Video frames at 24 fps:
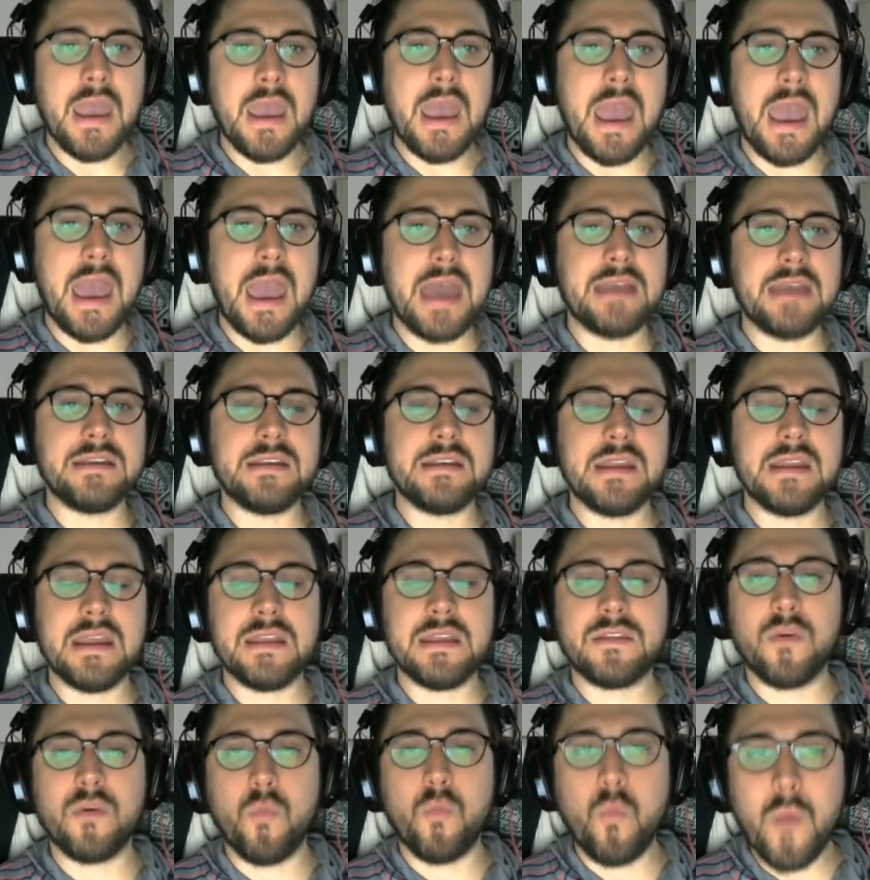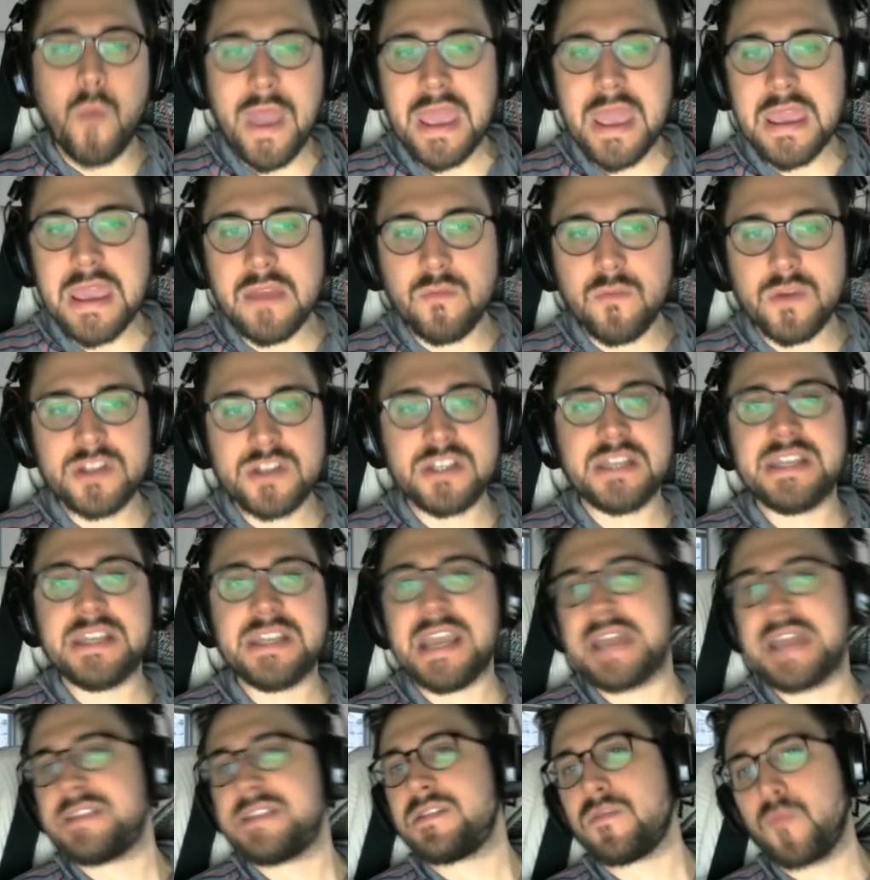and the way in which it
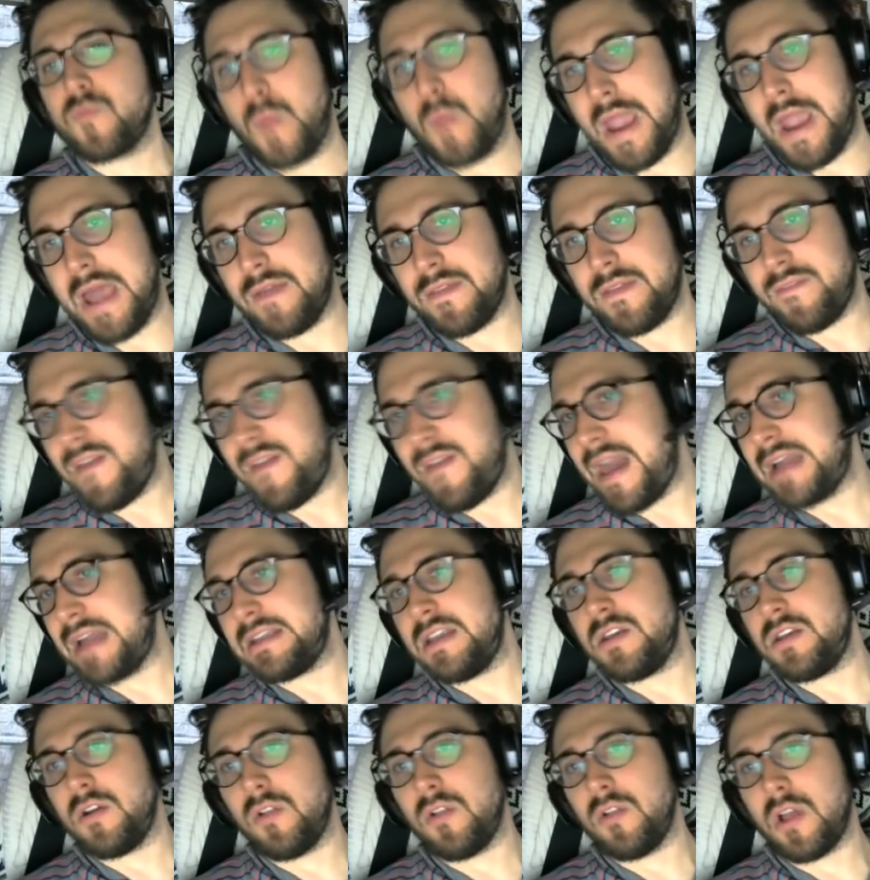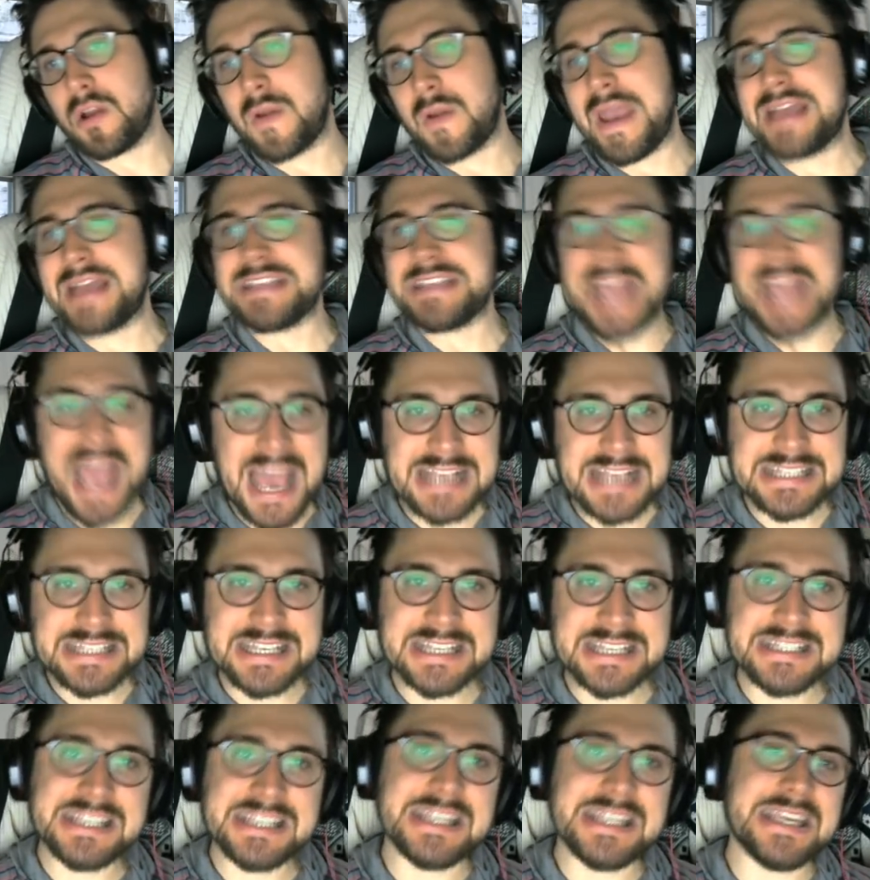gets around the fact that it no longer has
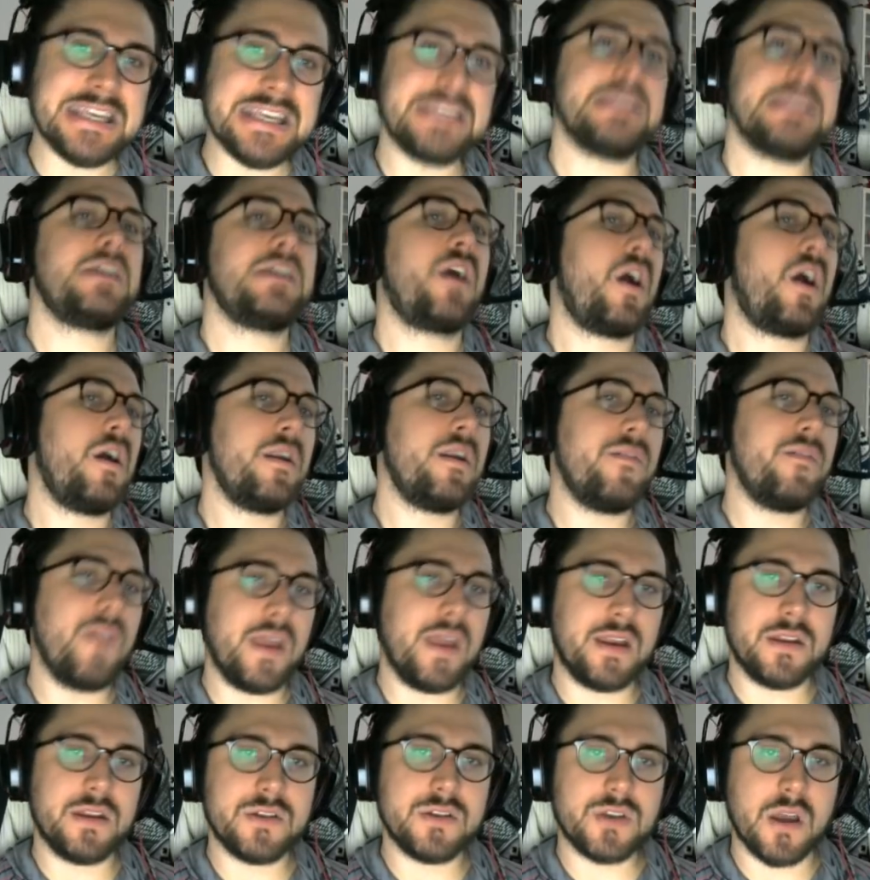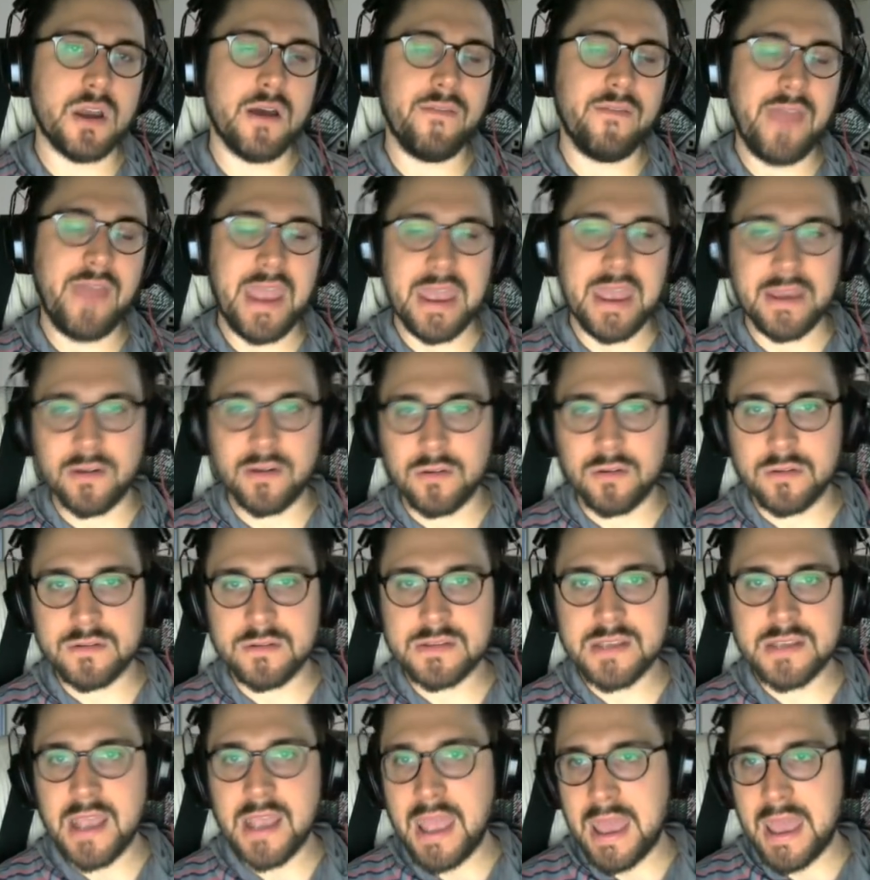access to the easy card advantage of
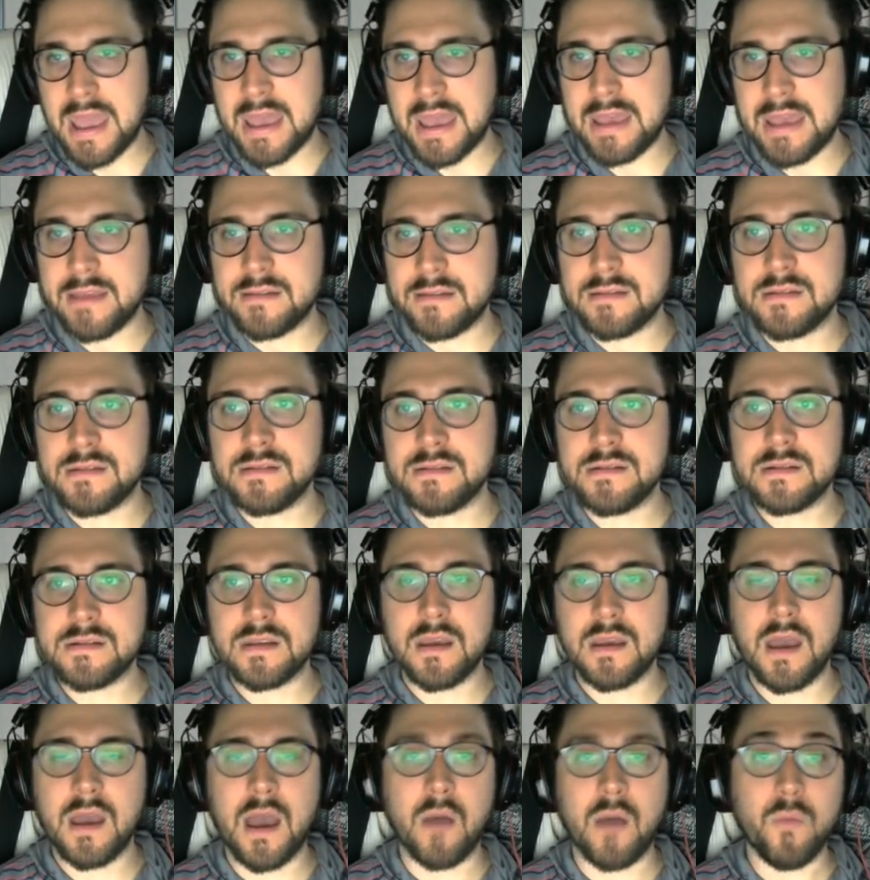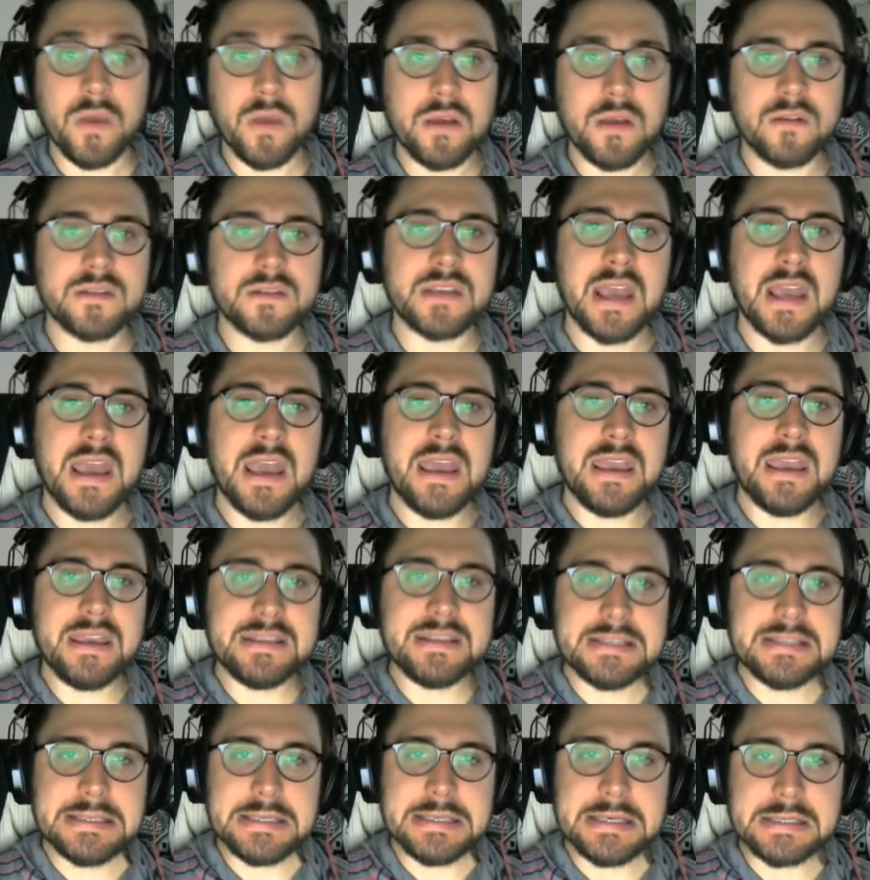Annals and Wheels
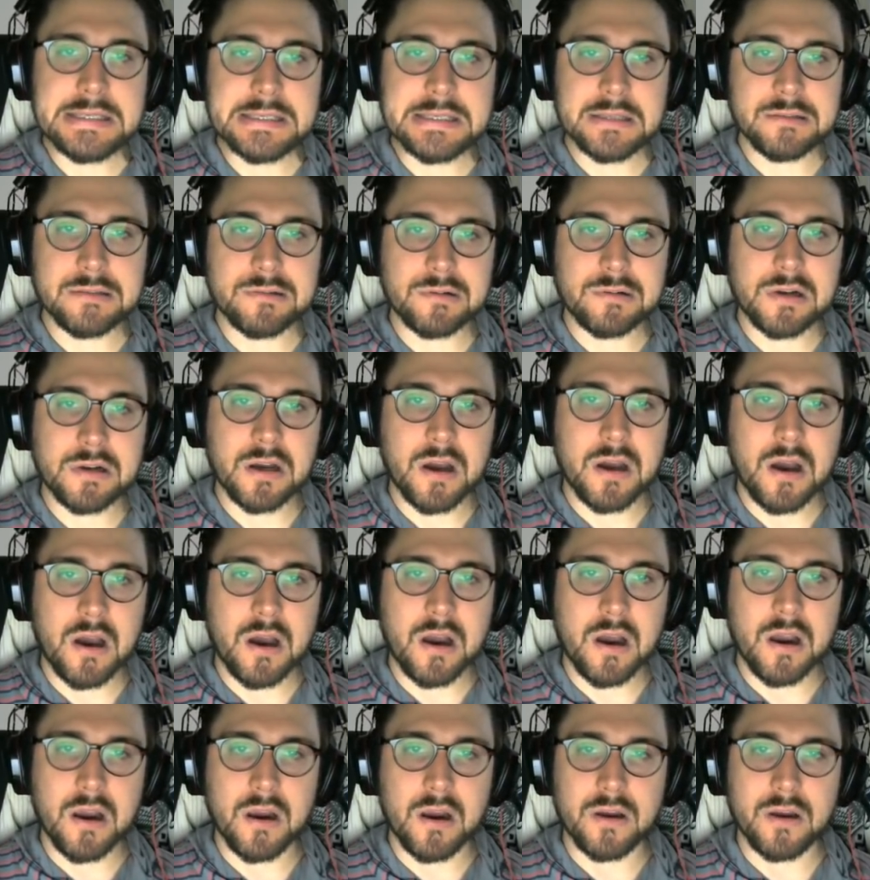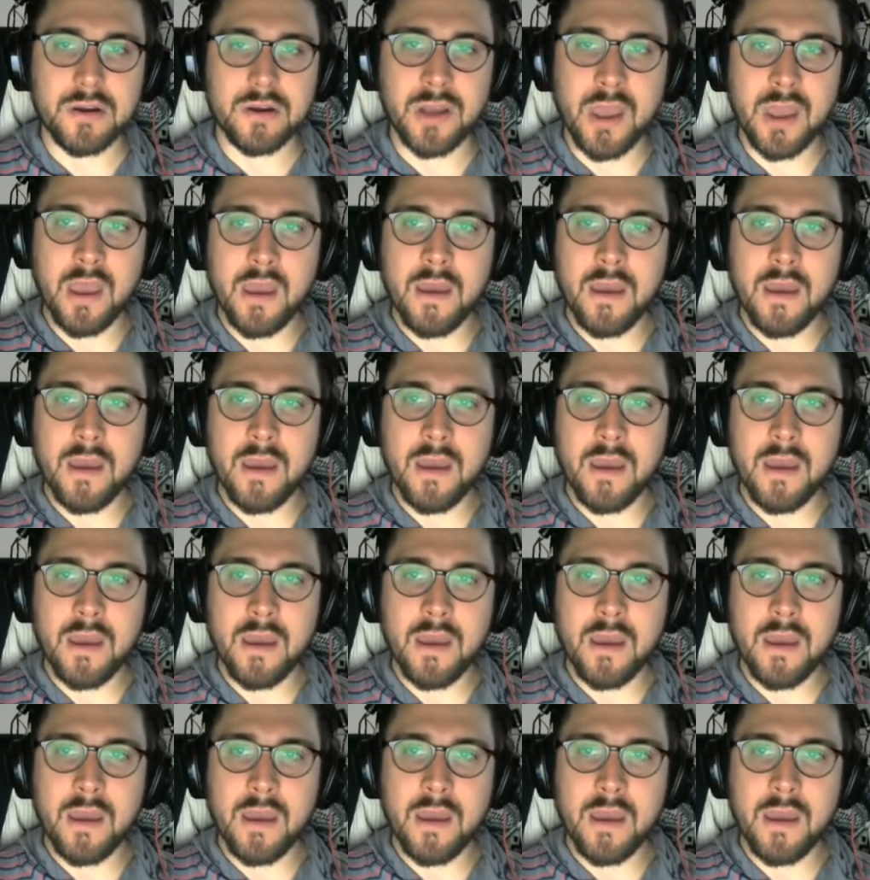is this little card,